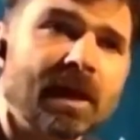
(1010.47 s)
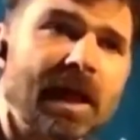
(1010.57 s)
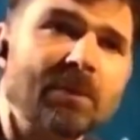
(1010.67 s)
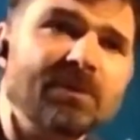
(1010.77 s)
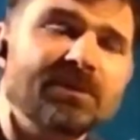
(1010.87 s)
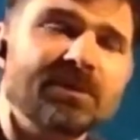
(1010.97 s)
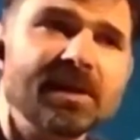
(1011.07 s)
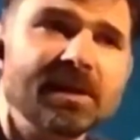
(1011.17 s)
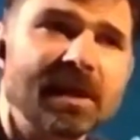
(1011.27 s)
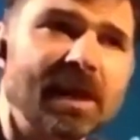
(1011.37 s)
And we've
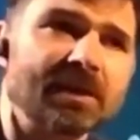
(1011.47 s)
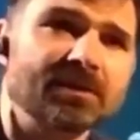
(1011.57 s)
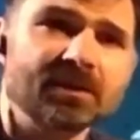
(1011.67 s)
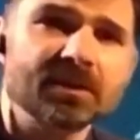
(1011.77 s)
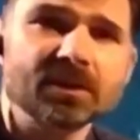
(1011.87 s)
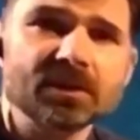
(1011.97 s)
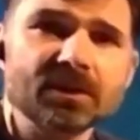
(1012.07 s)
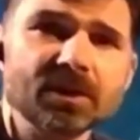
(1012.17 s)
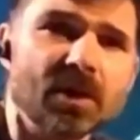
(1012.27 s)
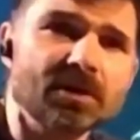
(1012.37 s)
seen that
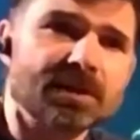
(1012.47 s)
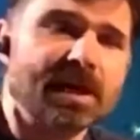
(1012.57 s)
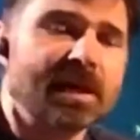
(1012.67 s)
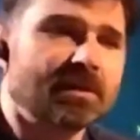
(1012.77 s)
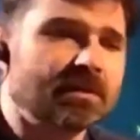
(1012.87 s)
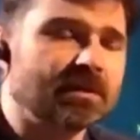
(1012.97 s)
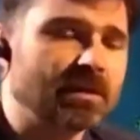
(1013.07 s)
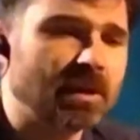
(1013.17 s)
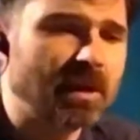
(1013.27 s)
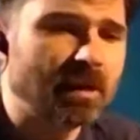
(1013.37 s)
go down
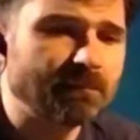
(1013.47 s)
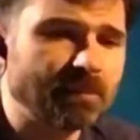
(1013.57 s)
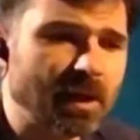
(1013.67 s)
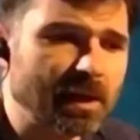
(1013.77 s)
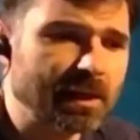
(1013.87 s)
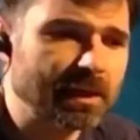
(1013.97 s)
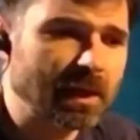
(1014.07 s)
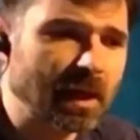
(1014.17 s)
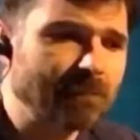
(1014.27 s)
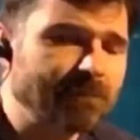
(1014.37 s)
by
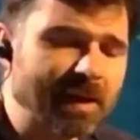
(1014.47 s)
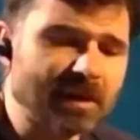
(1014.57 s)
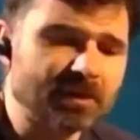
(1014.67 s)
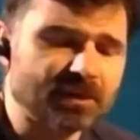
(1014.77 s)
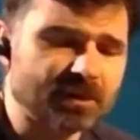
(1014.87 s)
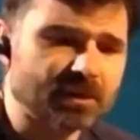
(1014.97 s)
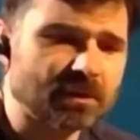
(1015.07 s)
about